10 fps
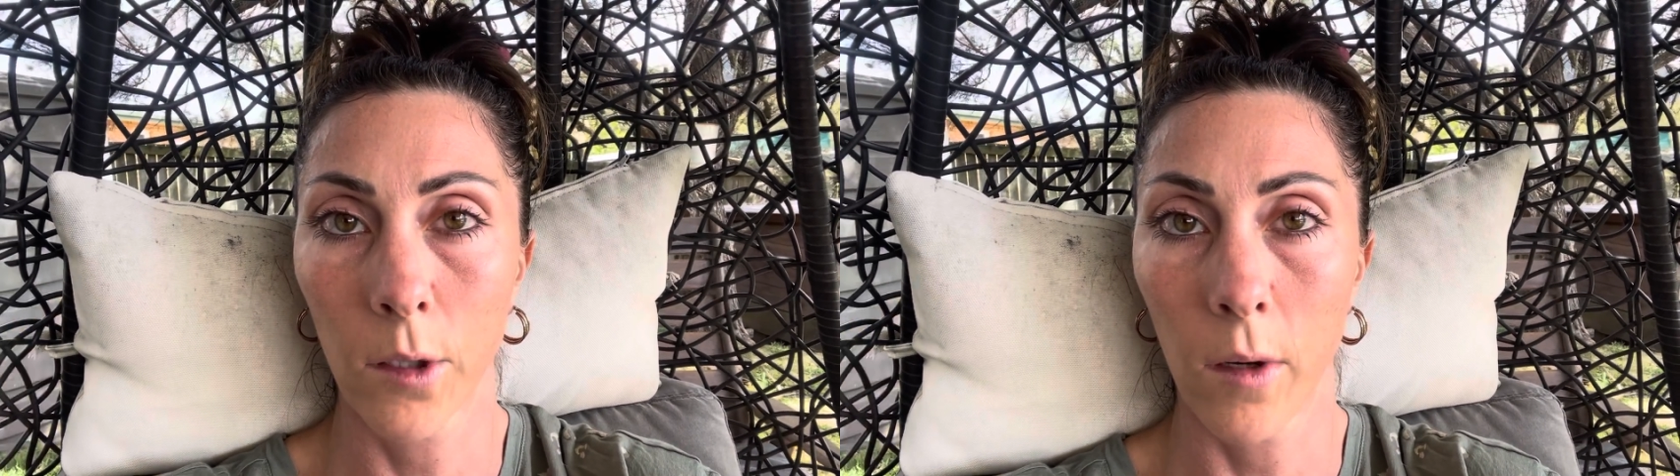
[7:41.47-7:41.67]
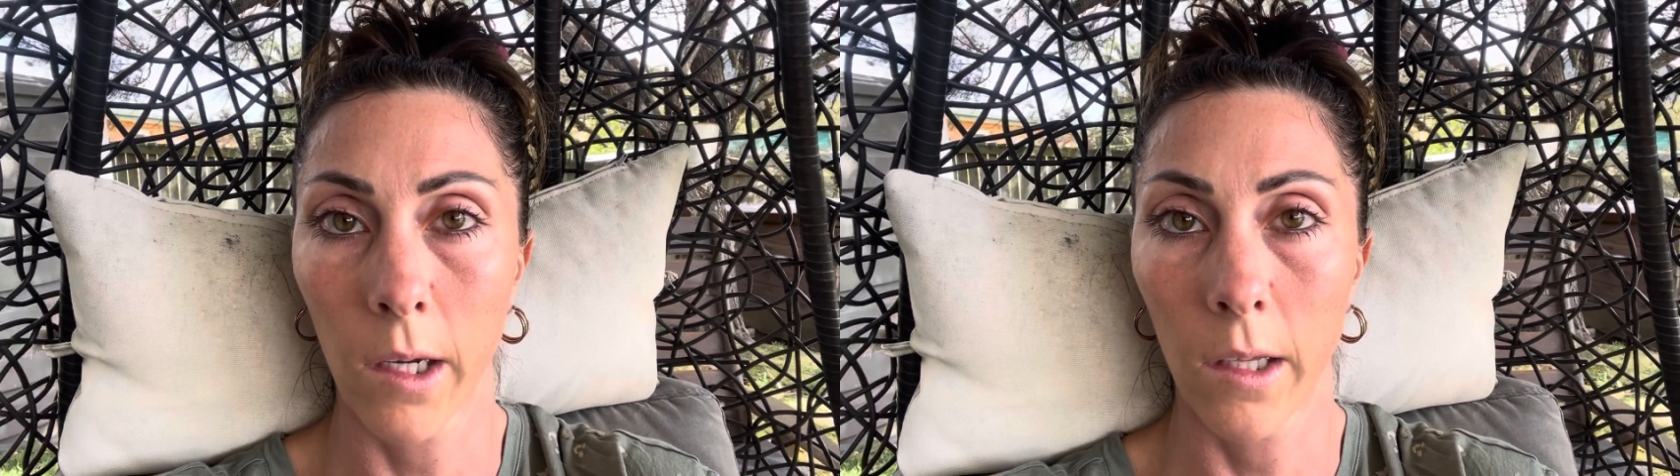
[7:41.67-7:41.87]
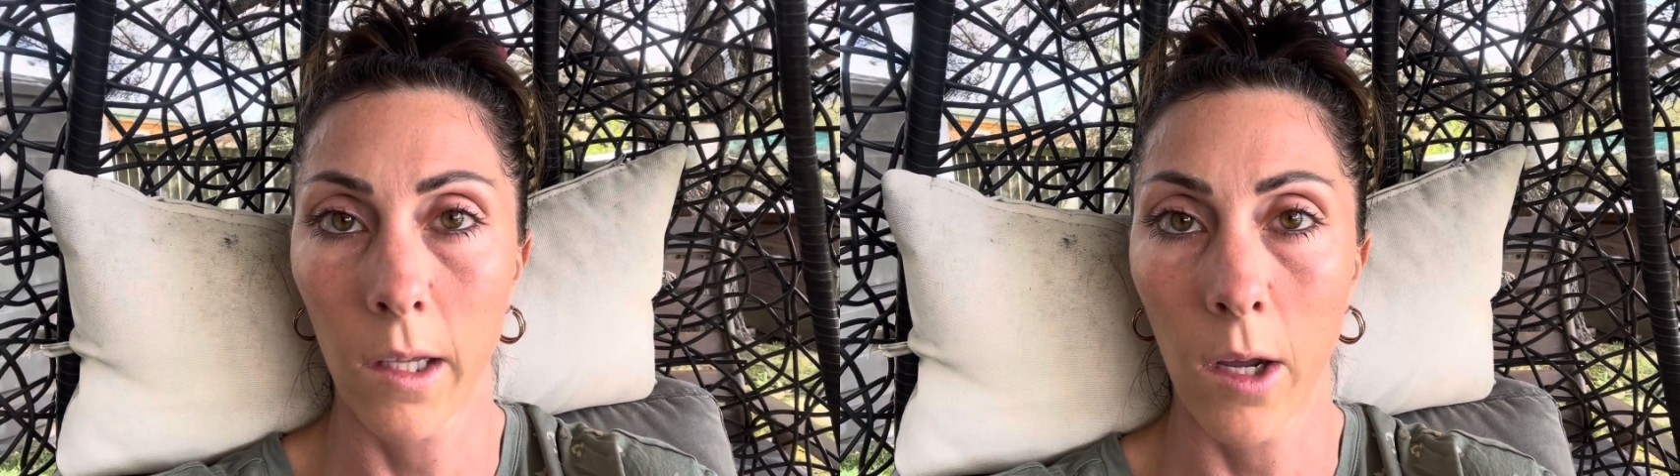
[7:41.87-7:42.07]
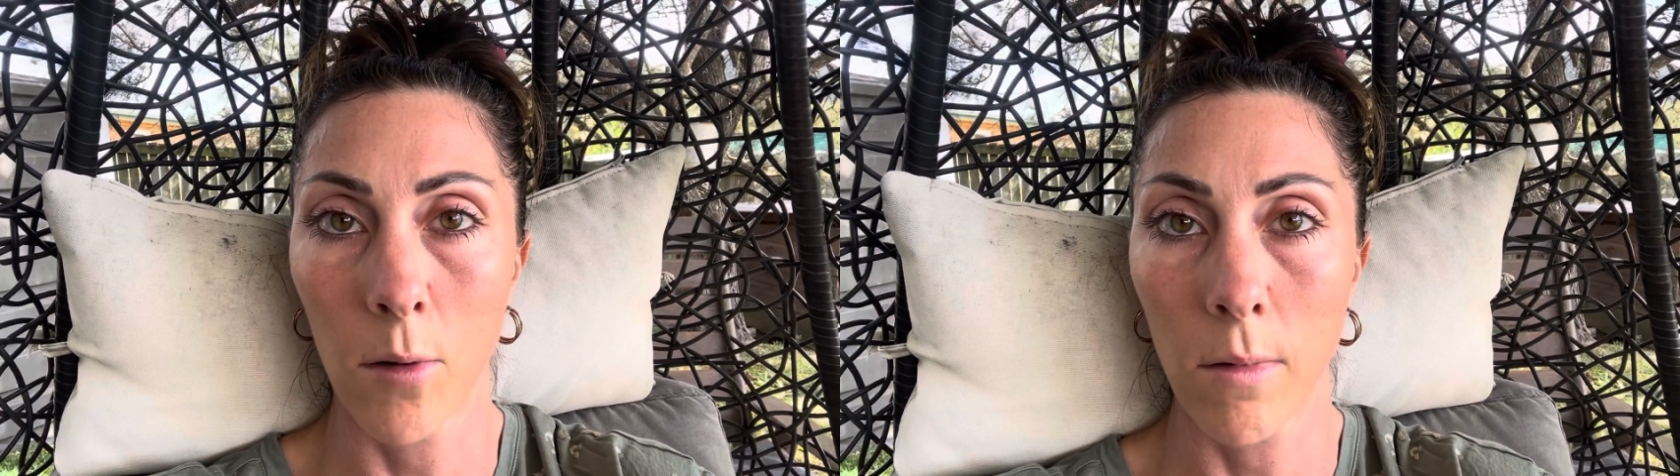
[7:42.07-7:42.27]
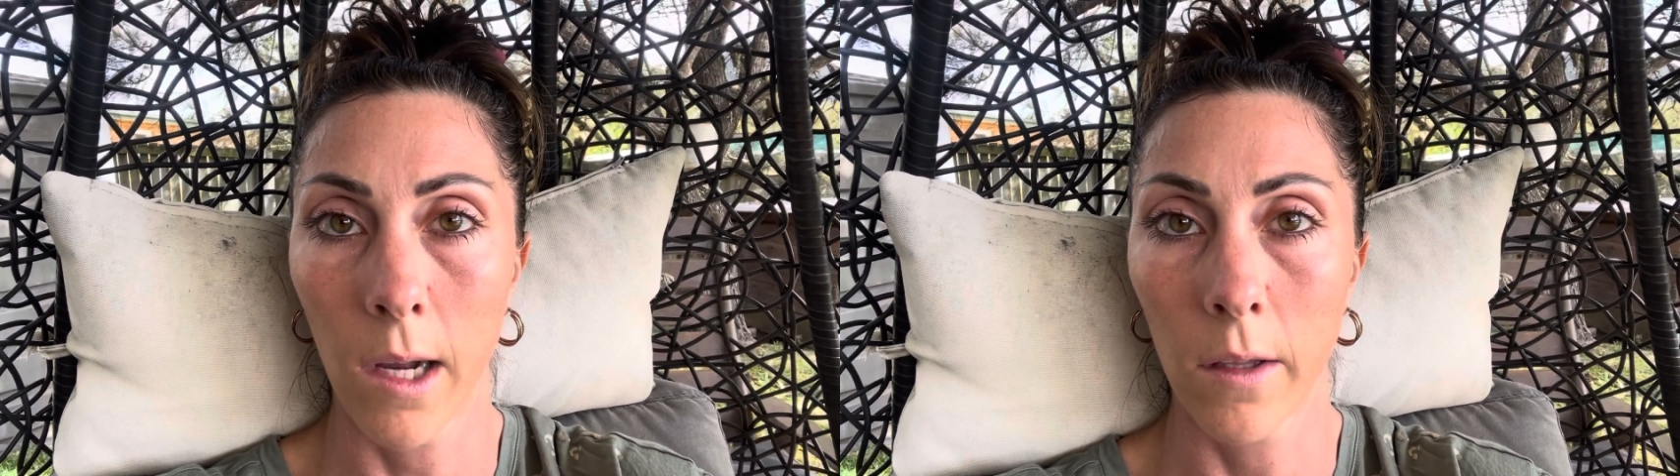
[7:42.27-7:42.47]
so I can then
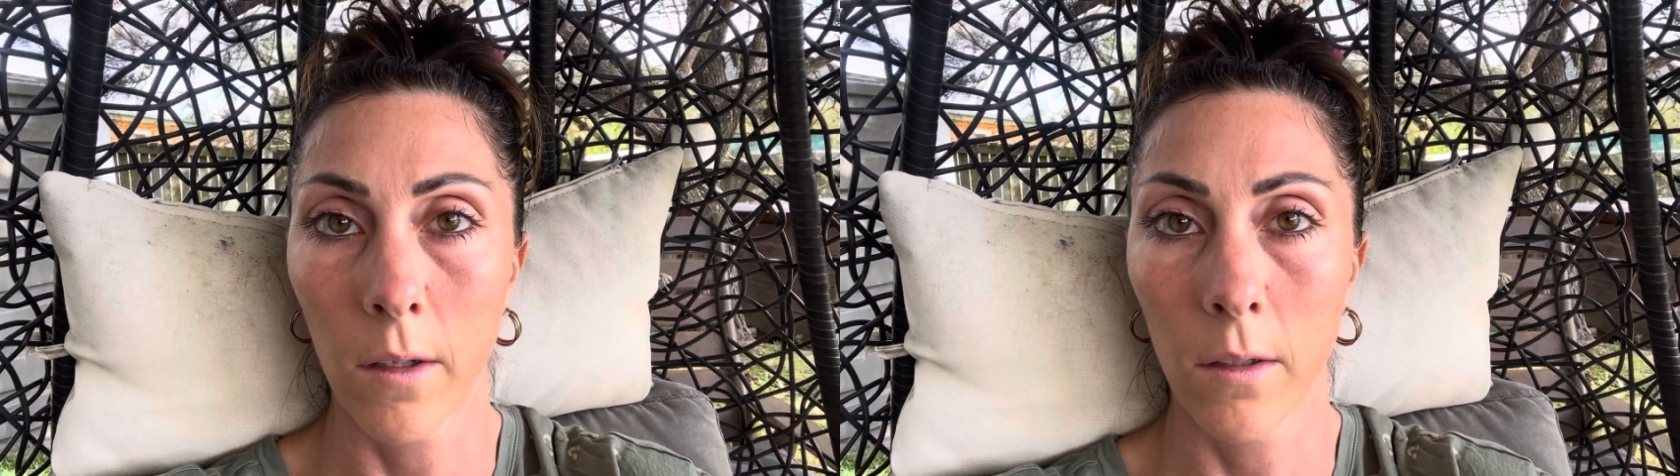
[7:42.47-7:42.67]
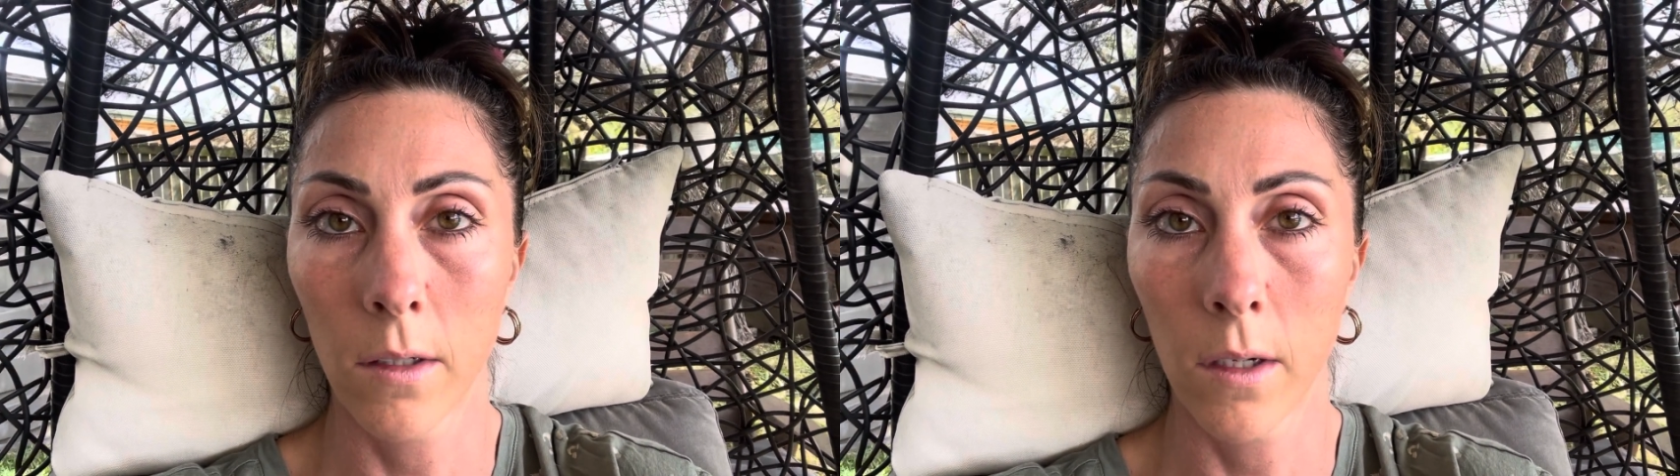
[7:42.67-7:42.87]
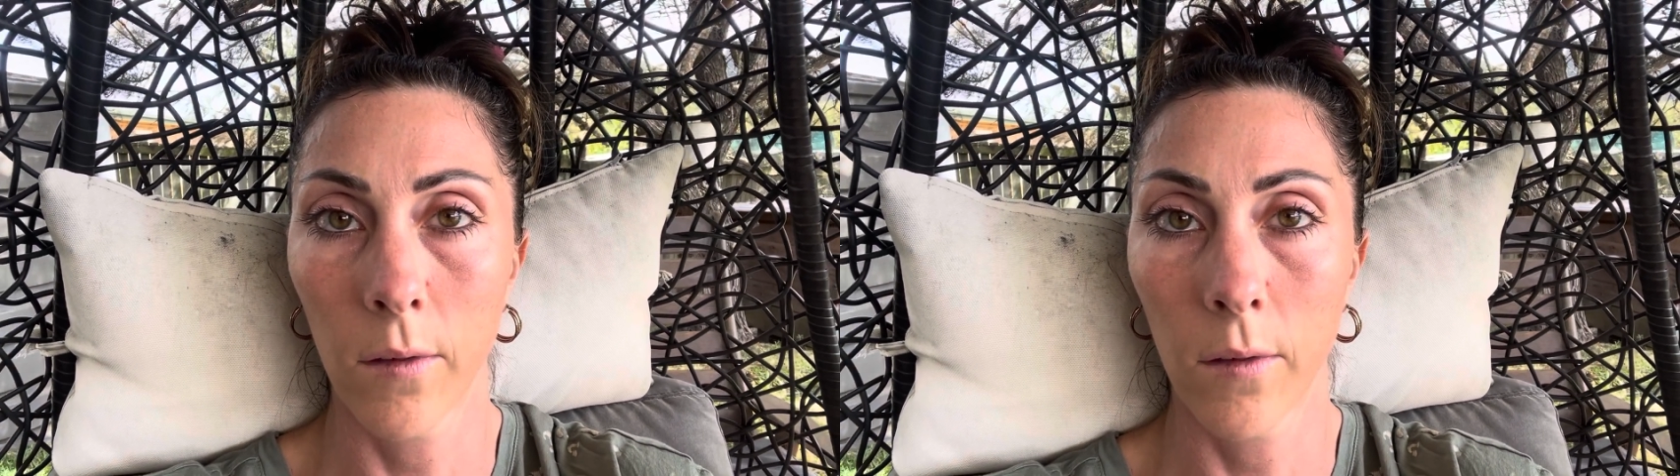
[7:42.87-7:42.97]
help others